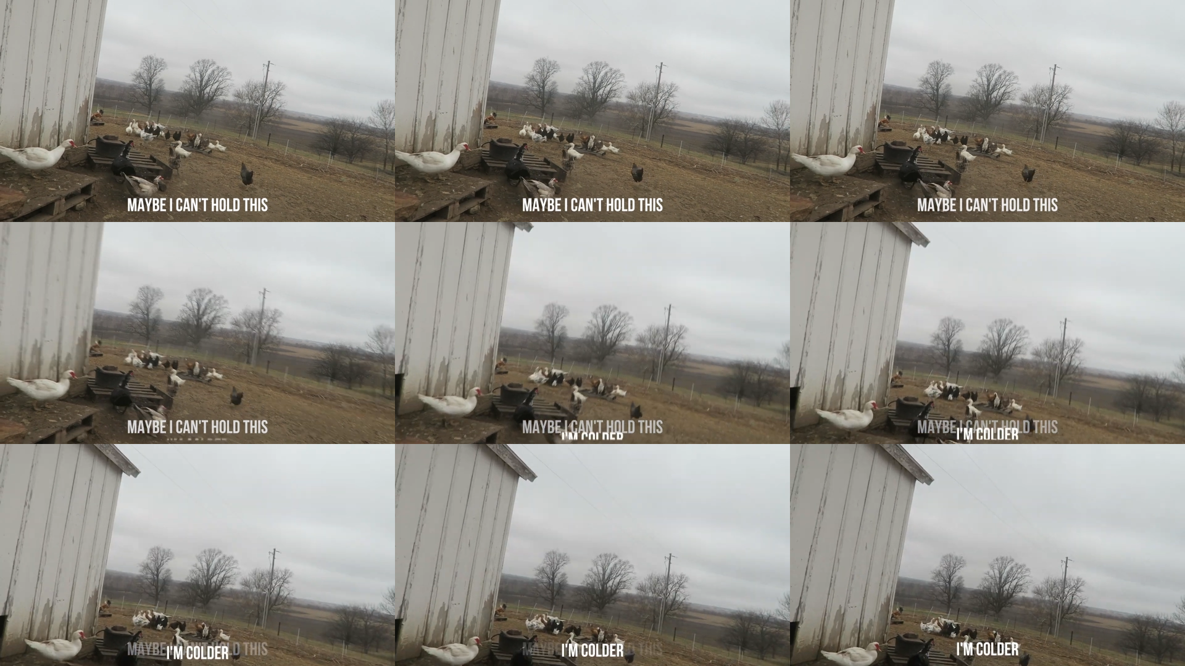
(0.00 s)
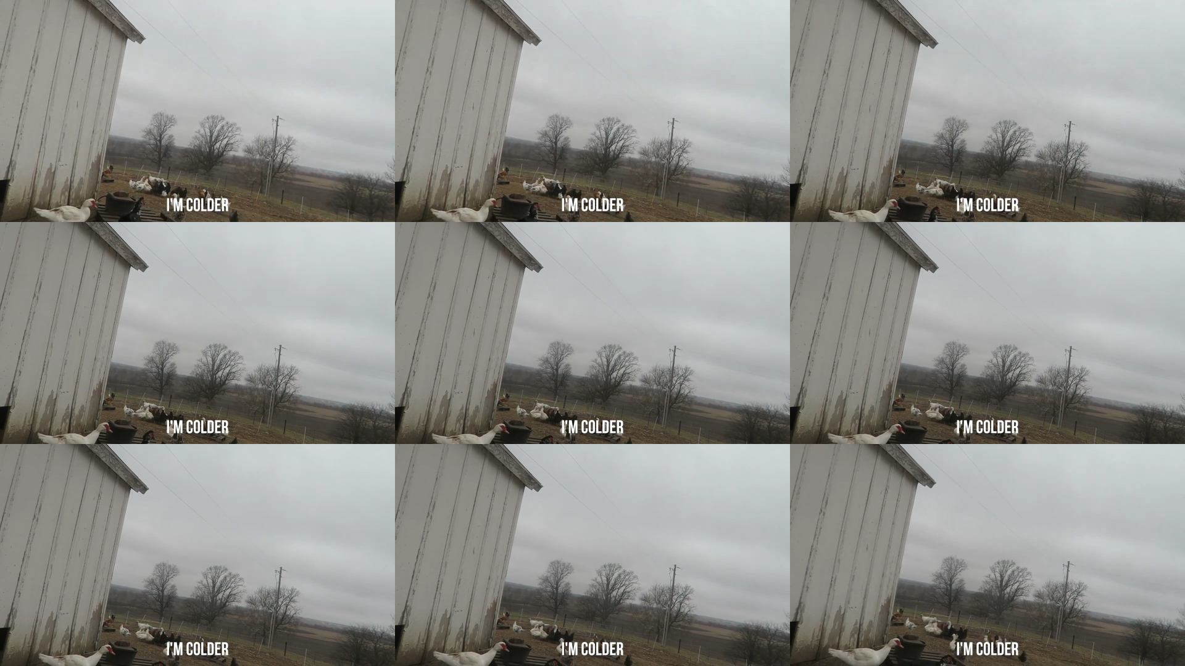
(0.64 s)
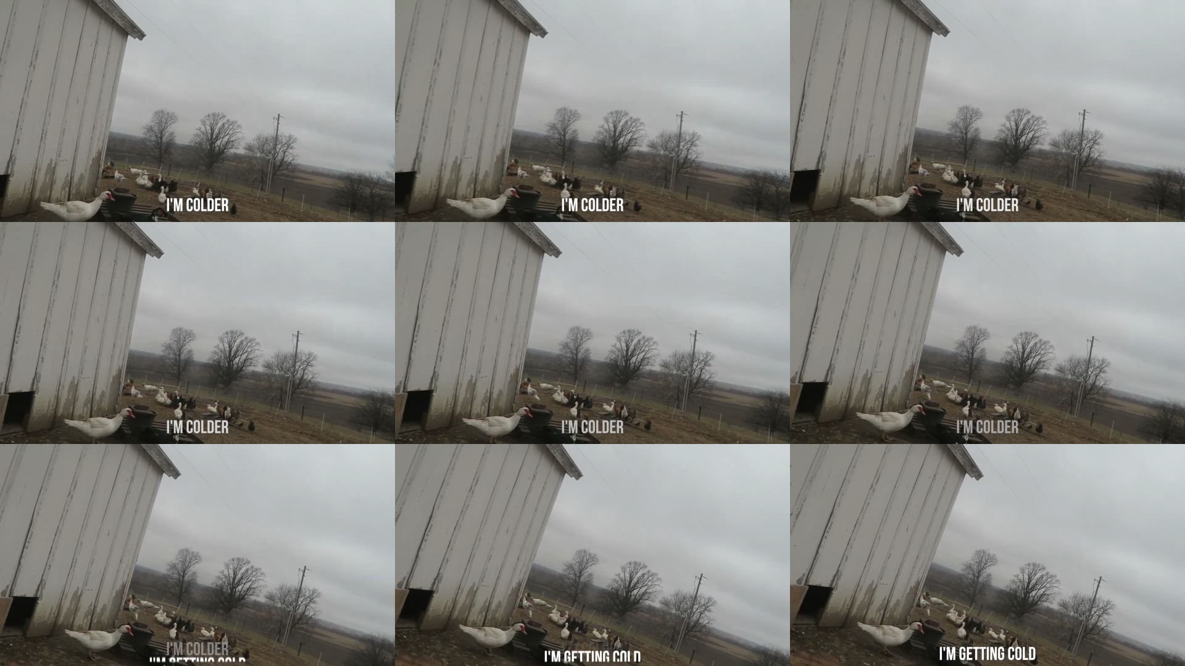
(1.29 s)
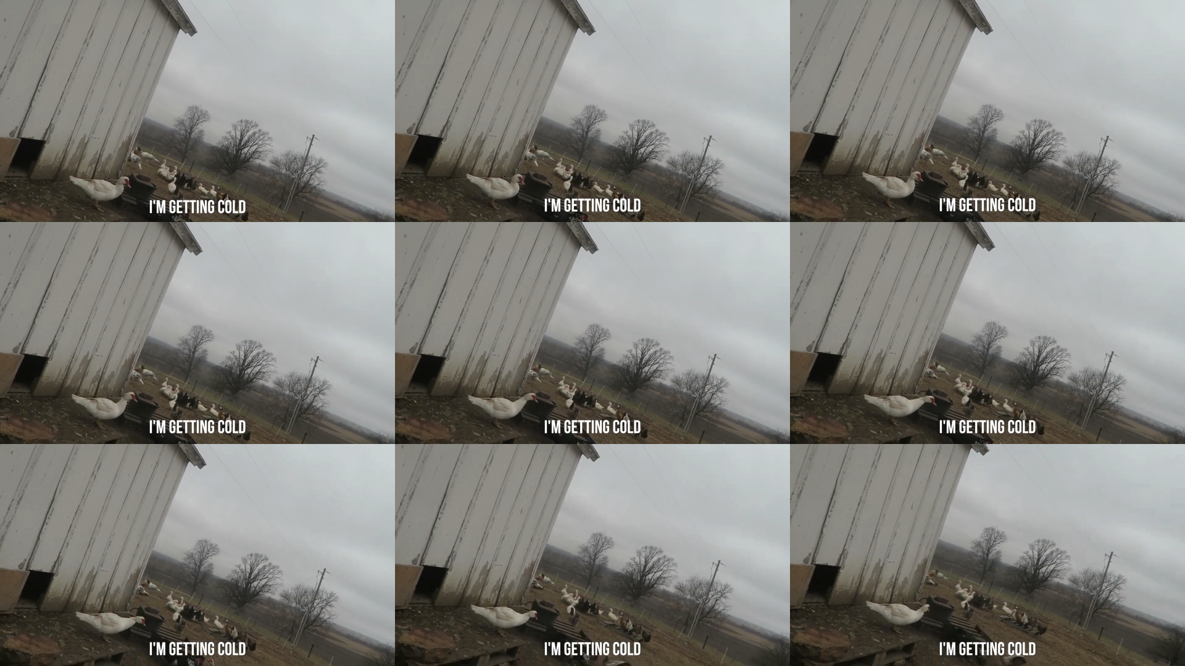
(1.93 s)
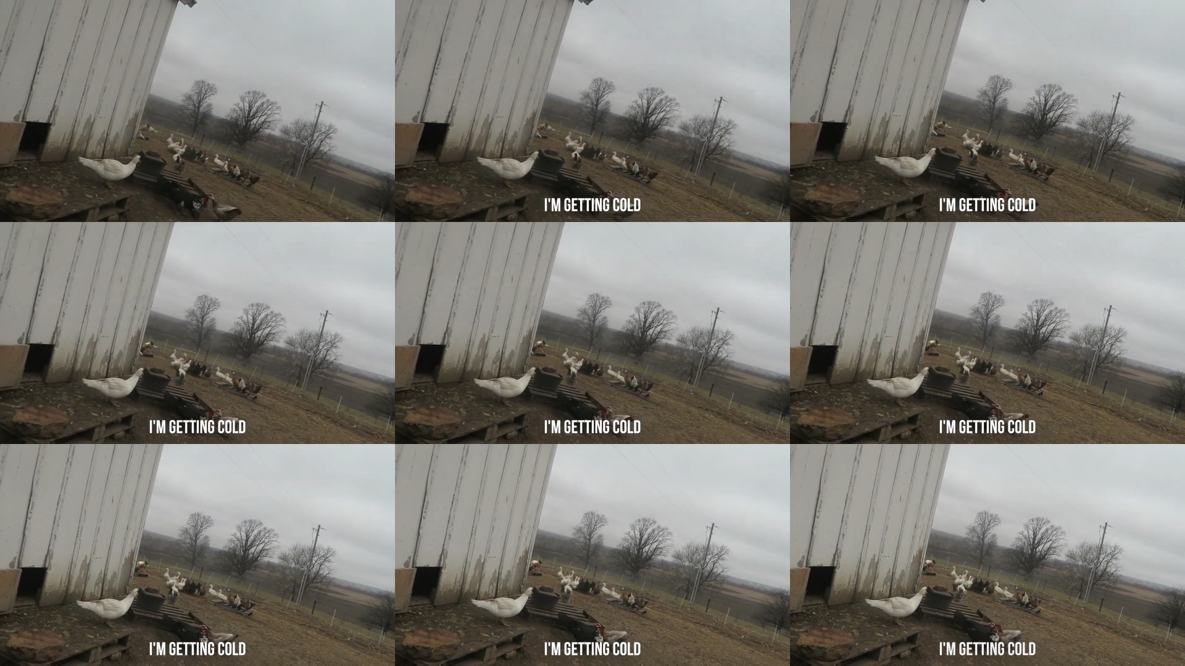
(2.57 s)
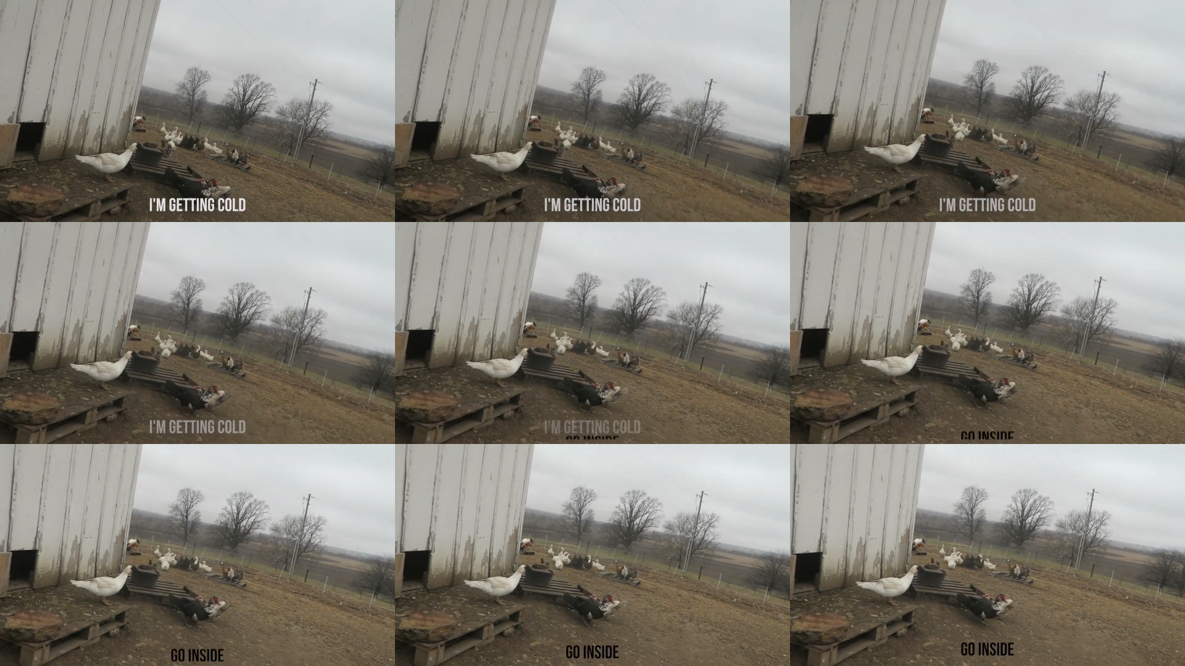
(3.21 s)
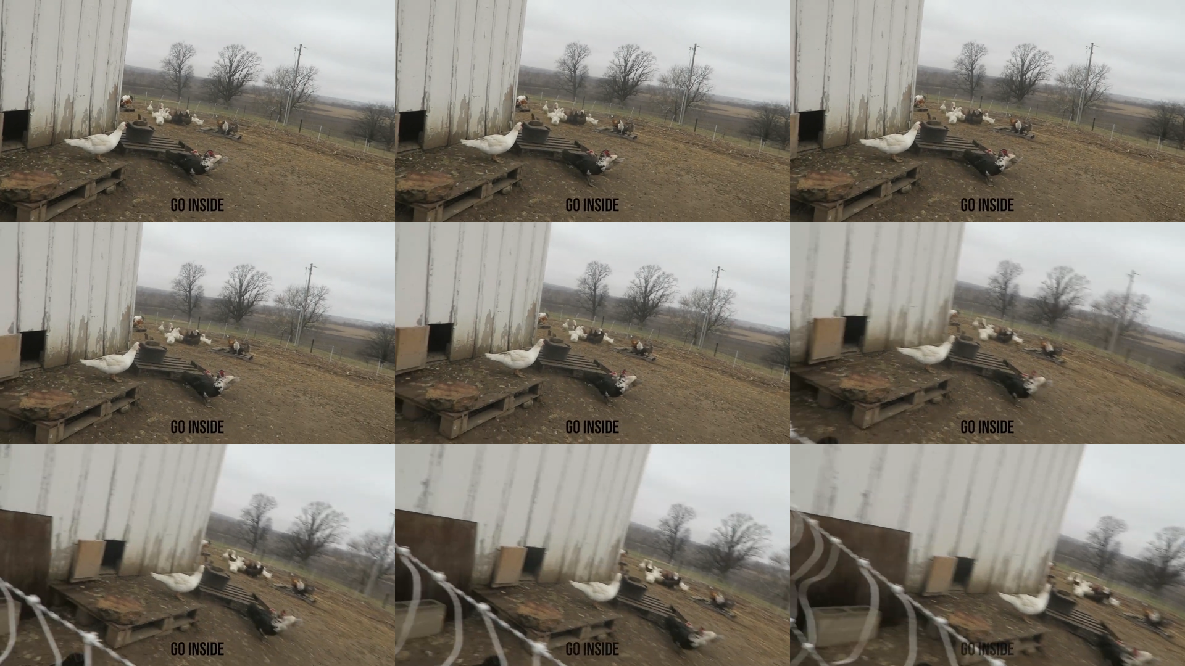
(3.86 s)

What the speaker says: (no speaker visible)